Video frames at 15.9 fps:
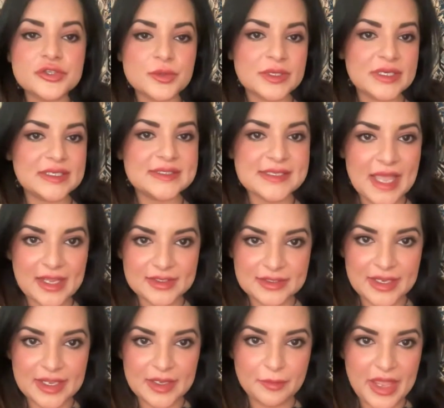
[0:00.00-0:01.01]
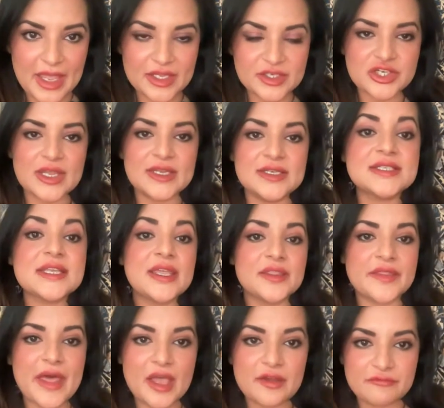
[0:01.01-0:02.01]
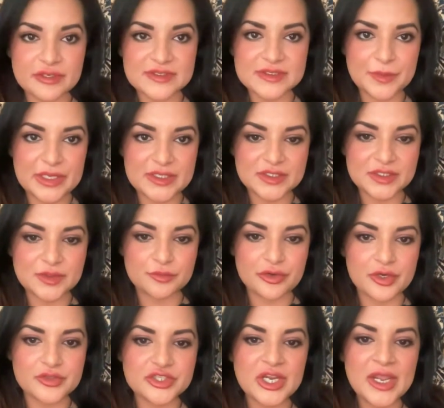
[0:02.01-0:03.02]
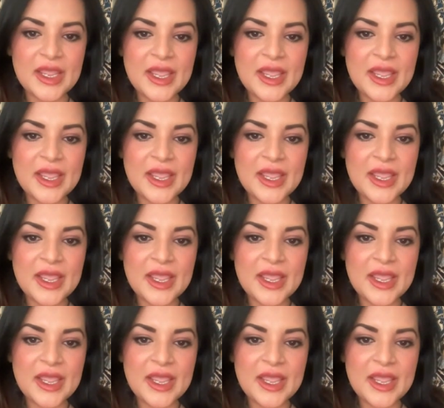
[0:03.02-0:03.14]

to an exact name match and take that risk-based approach.